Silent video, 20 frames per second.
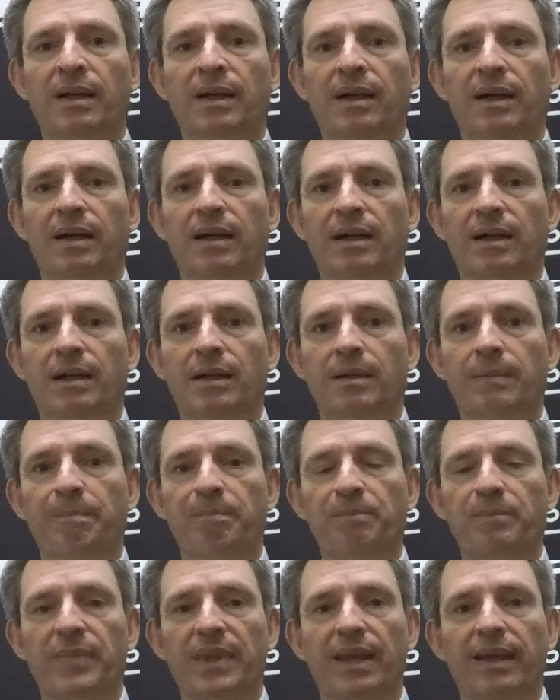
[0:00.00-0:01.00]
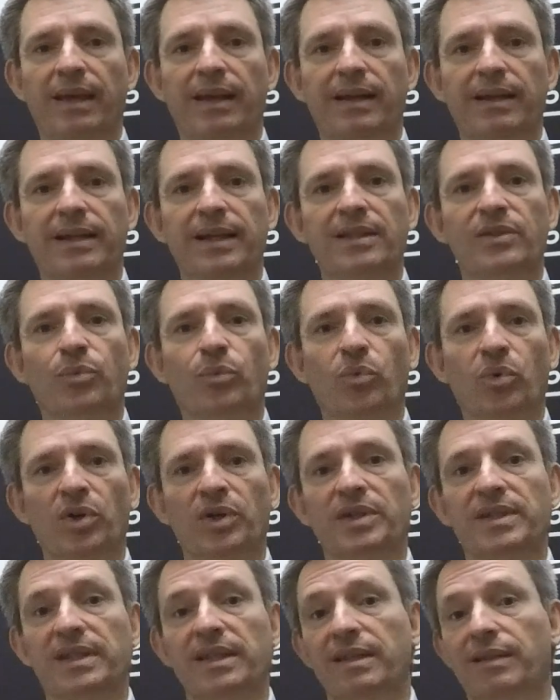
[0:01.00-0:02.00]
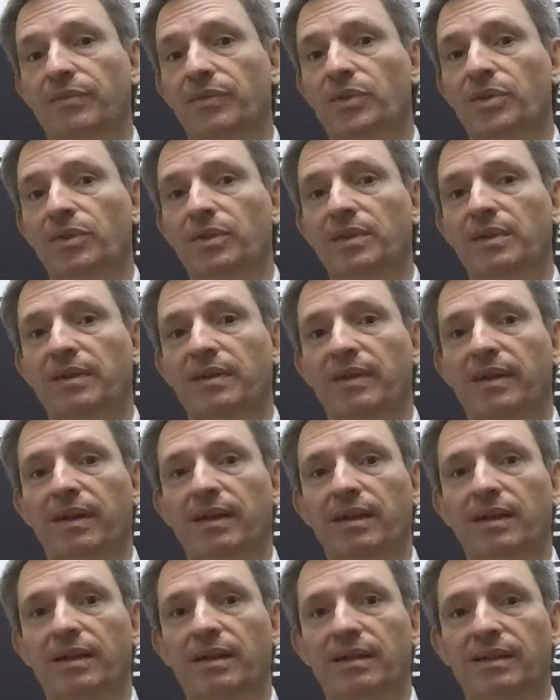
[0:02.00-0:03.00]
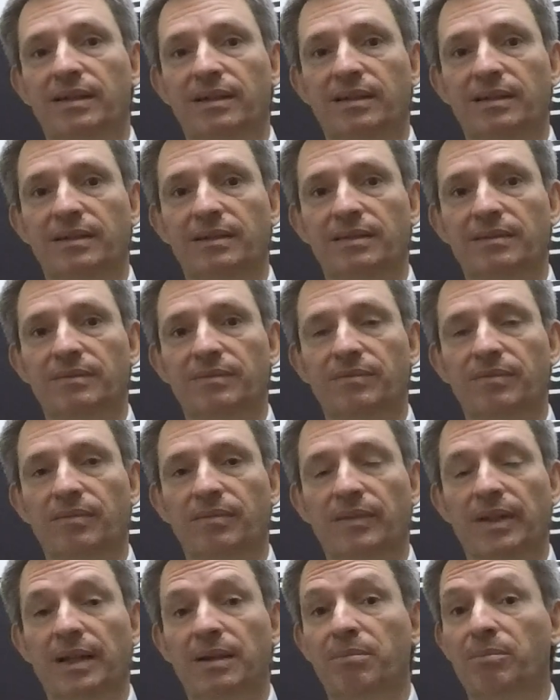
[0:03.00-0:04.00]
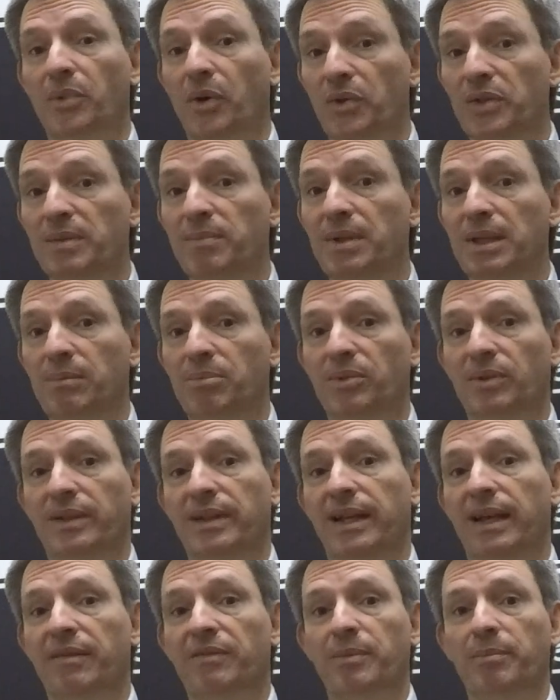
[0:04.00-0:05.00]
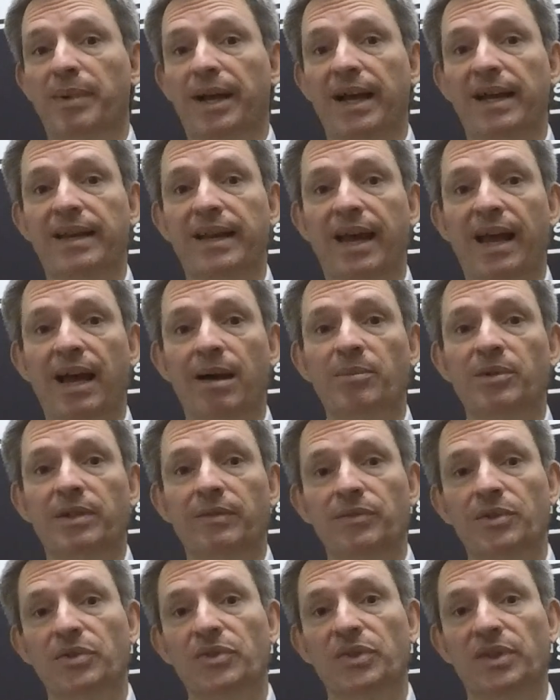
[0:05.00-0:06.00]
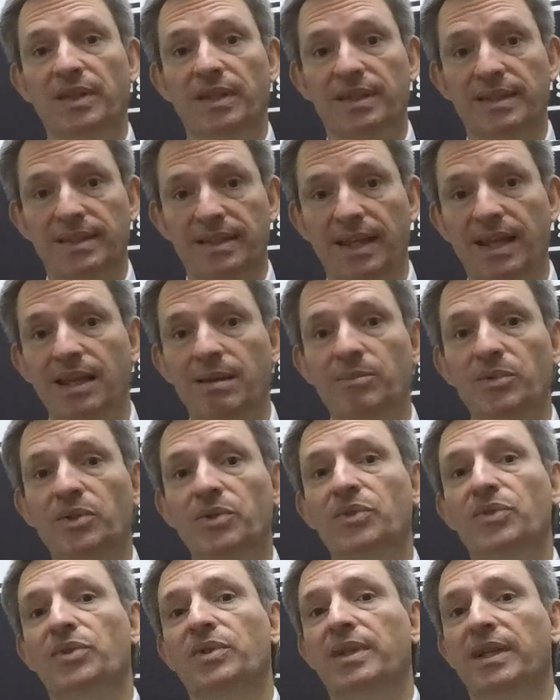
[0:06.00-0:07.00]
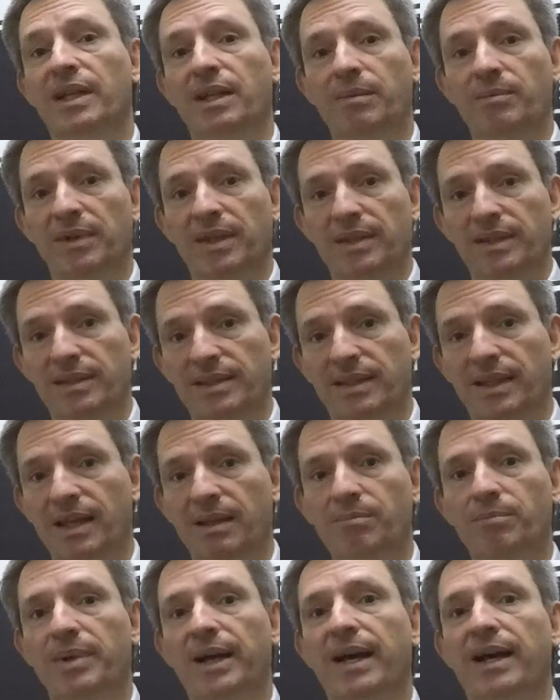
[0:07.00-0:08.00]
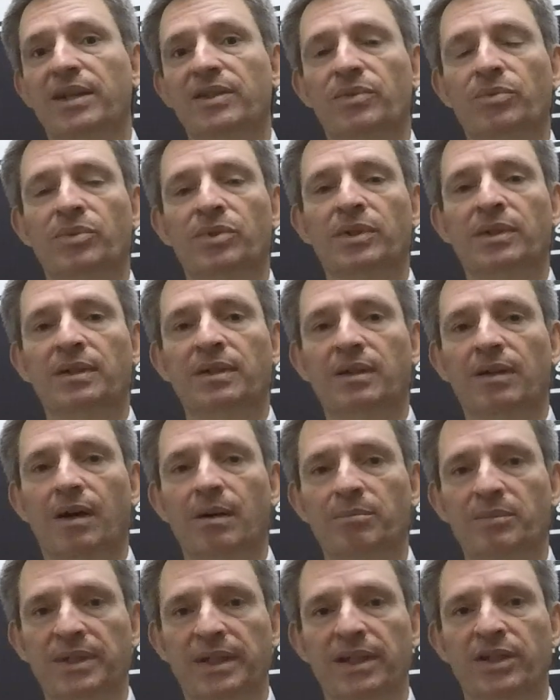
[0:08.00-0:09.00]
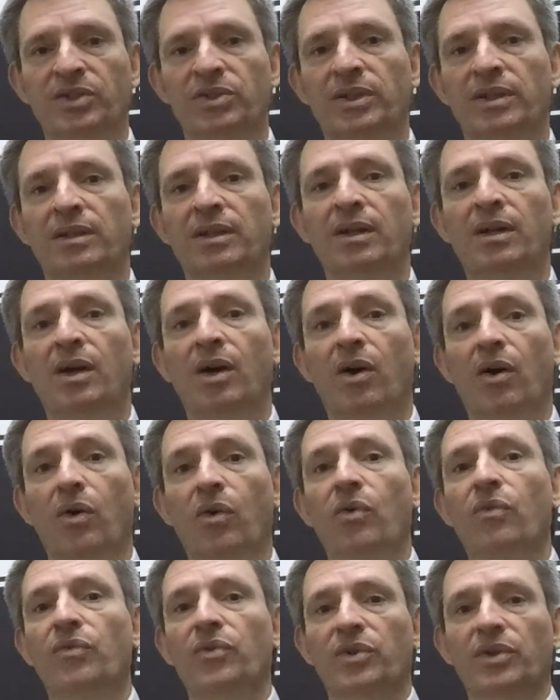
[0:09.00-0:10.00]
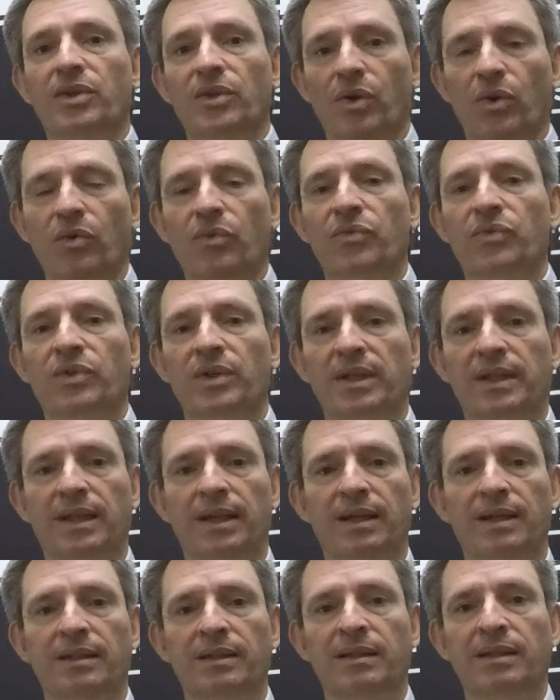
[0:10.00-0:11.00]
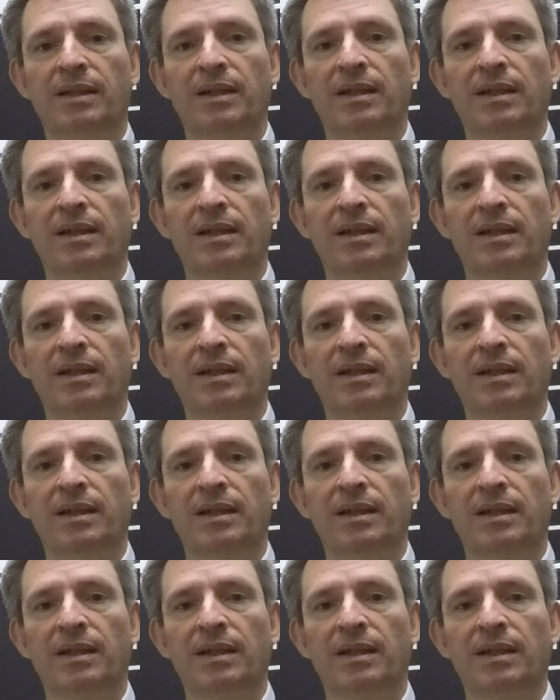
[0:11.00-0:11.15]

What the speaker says: And it gets worse. If you're like most people and have a bad habit of using the same username and the same password combination over and over again,